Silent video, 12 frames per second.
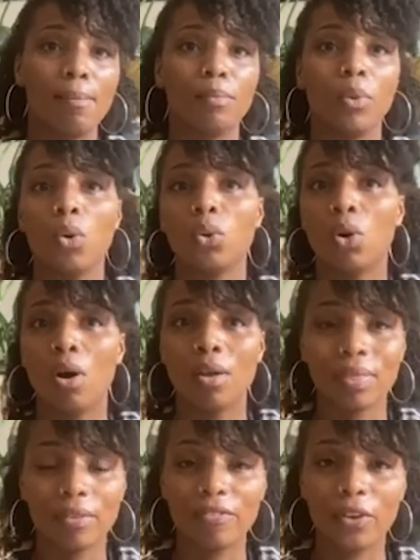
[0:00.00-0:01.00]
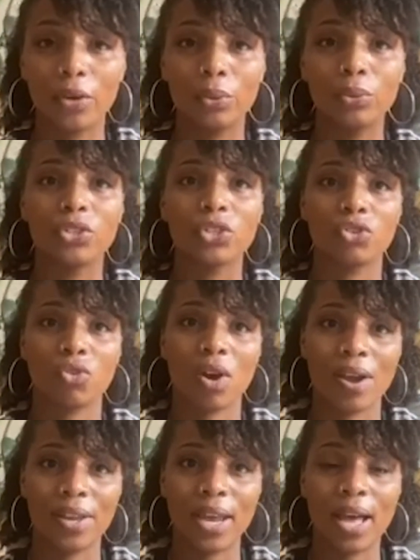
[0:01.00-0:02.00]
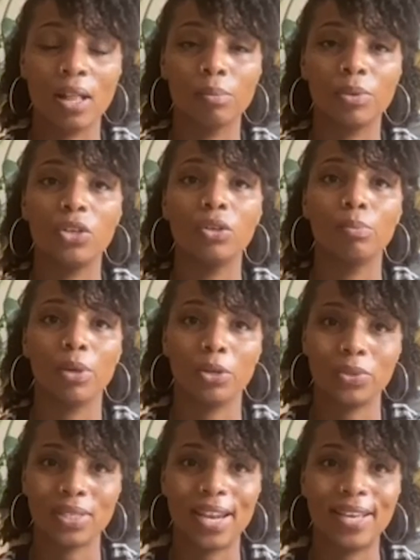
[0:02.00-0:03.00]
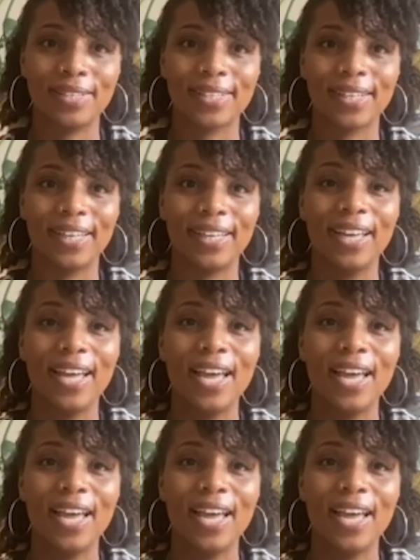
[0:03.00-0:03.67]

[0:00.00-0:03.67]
or on the phone to try and help you postnatally,